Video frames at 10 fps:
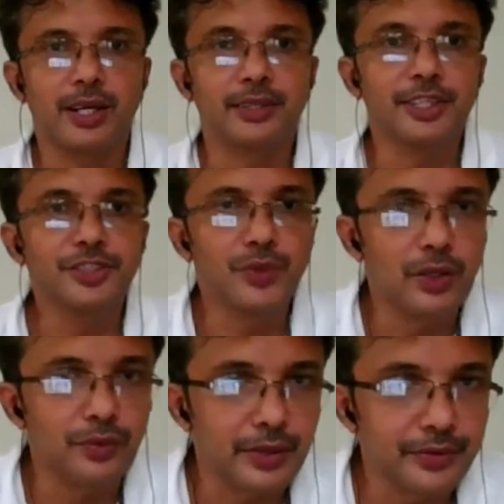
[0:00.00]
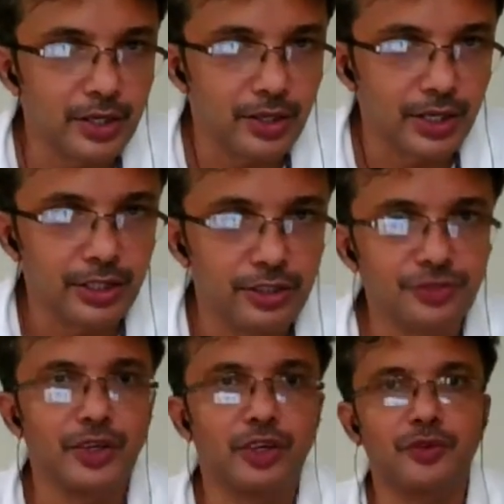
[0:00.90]
And this way of recording,
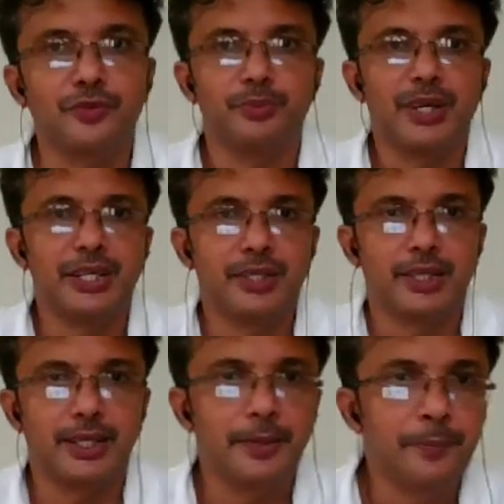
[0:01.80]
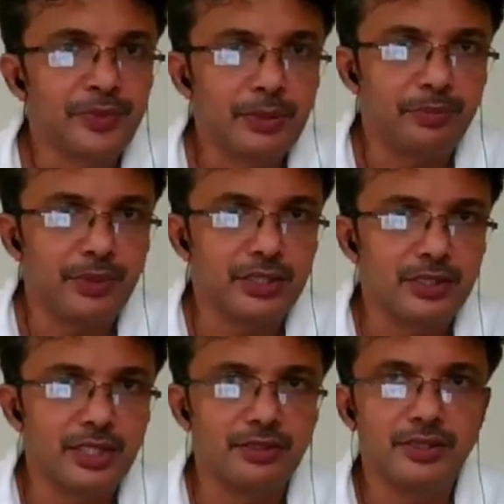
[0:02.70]
this way of maintaining
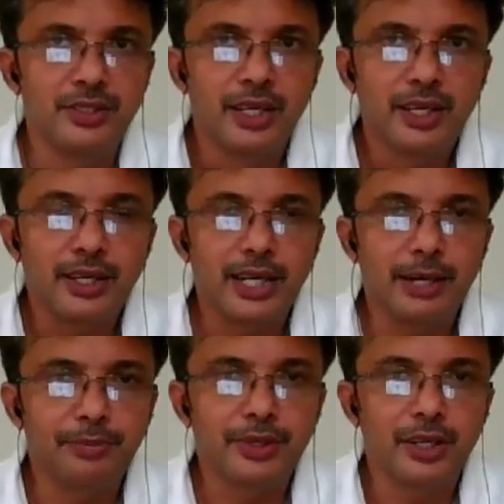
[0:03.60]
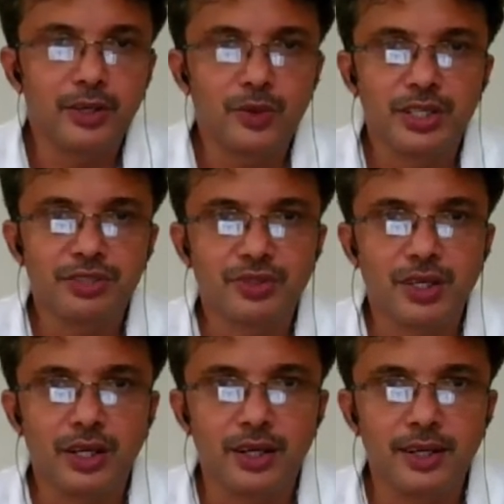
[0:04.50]
partner's capital account is
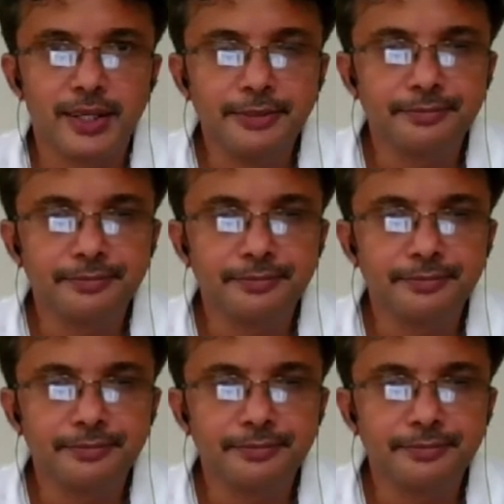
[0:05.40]
called